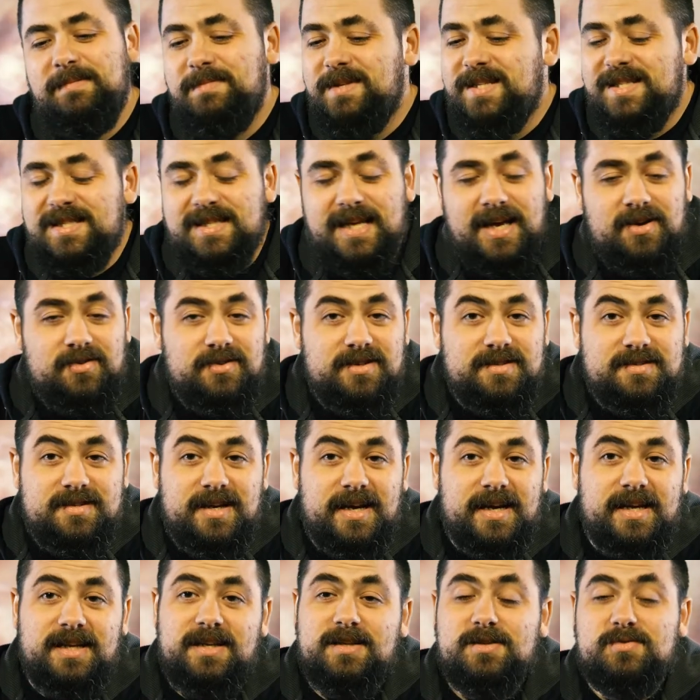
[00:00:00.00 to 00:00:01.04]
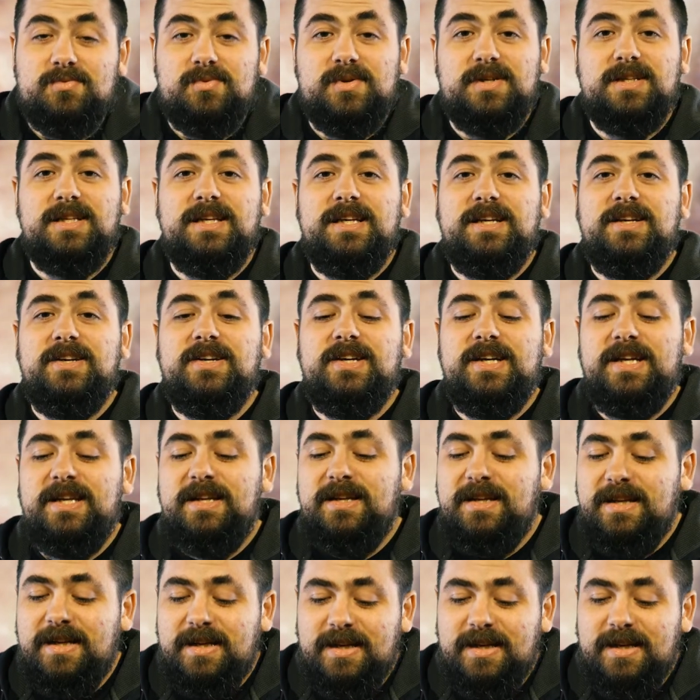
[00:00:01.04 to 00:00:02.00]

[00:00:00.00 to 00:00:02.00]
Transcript: The sound design is really good.